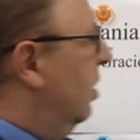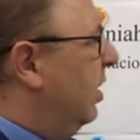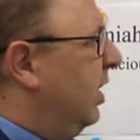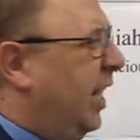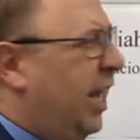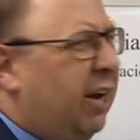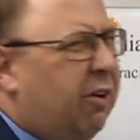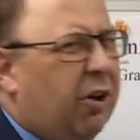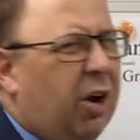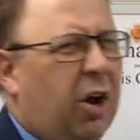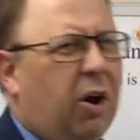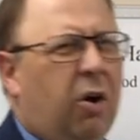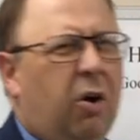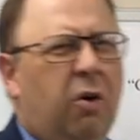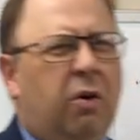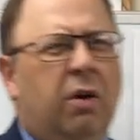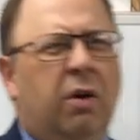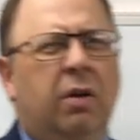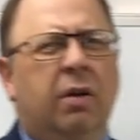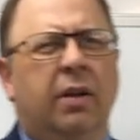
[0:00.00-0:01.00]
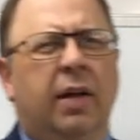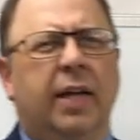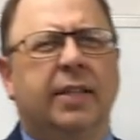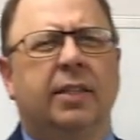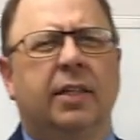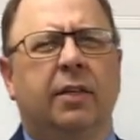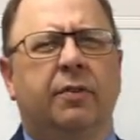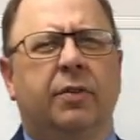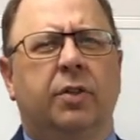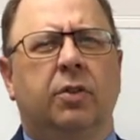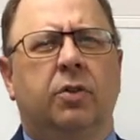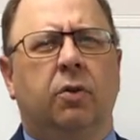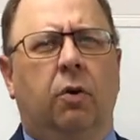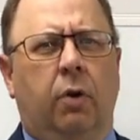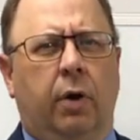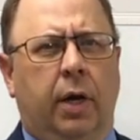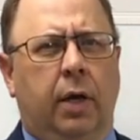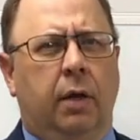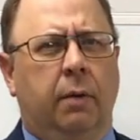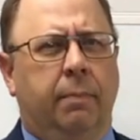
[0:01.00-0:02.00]
Negro, that's a different
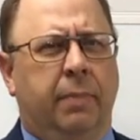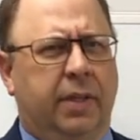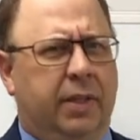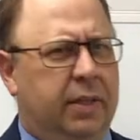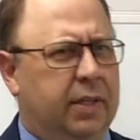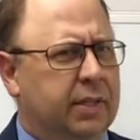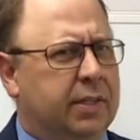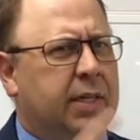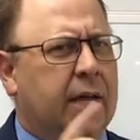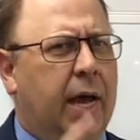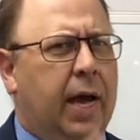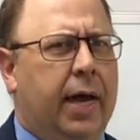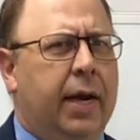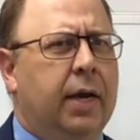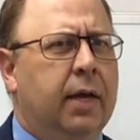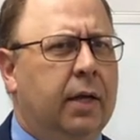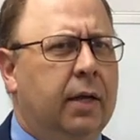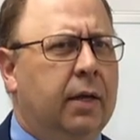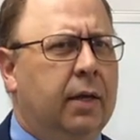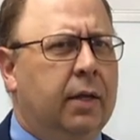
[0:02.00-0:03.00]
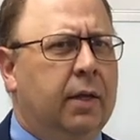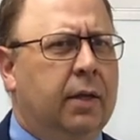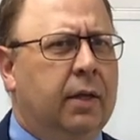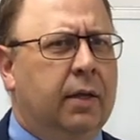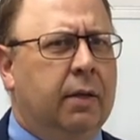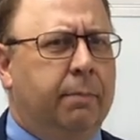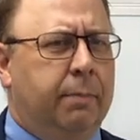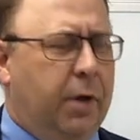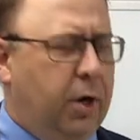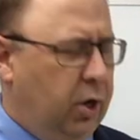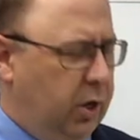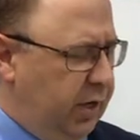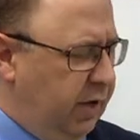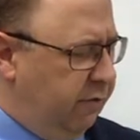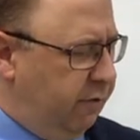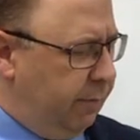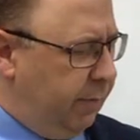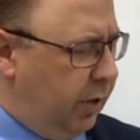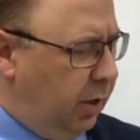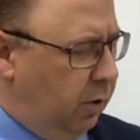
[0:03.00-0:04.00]
story. But this God, better
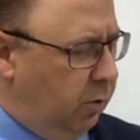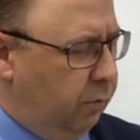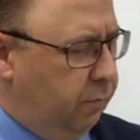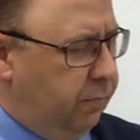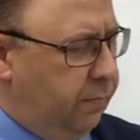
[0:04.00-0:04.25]
leave him alone.